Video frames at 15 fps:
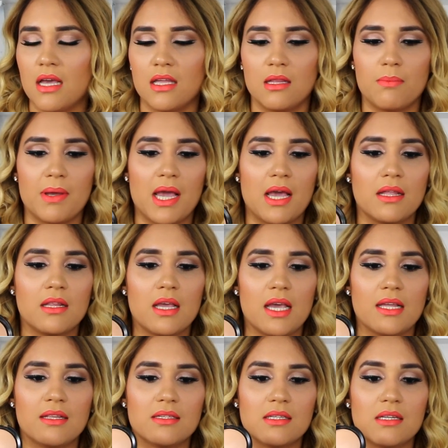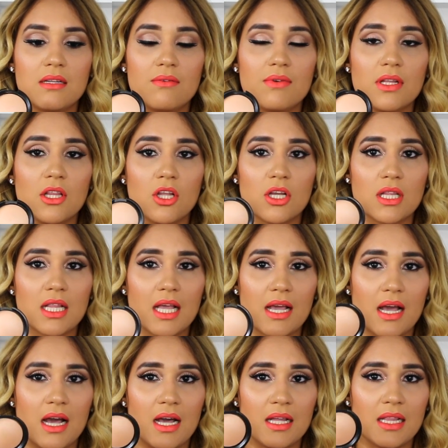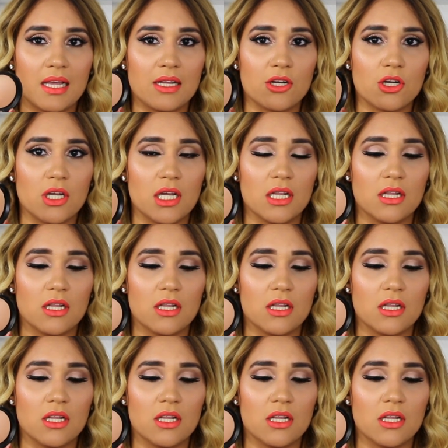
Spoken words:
in the pan, it doesn't even look like a highlighter.